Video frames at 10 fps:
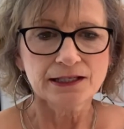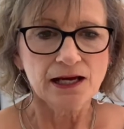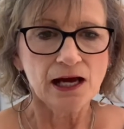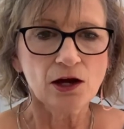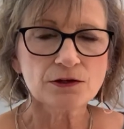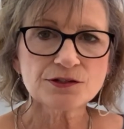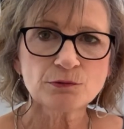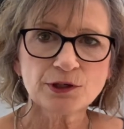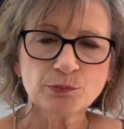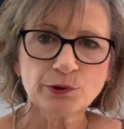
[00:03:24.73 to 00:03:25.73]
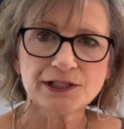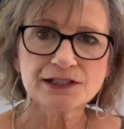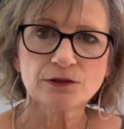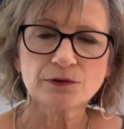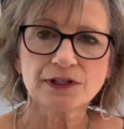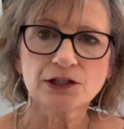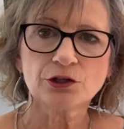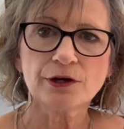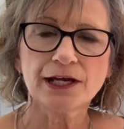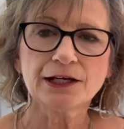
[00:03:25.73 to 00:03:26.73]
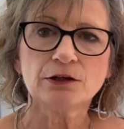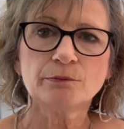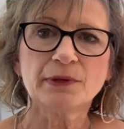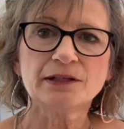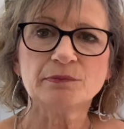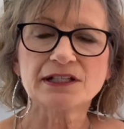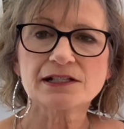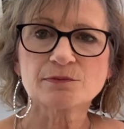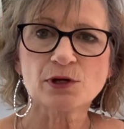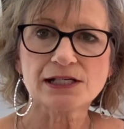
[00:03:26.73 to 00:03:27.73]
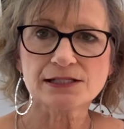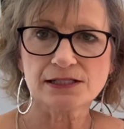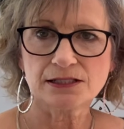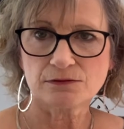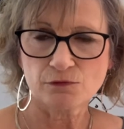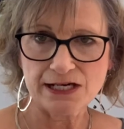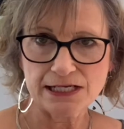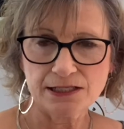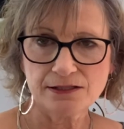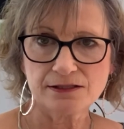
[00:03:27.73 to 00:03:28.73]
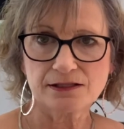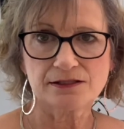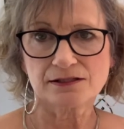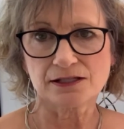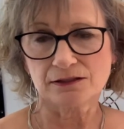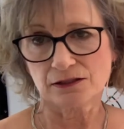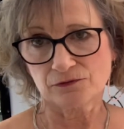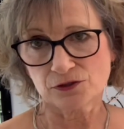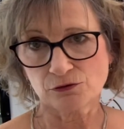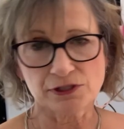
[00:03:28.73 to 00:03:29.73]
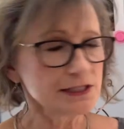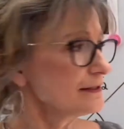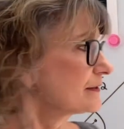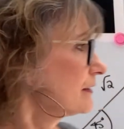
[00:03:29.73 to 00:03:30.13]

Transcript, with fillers: I also want to point out that your angle might be expressed in radians instead of degrees.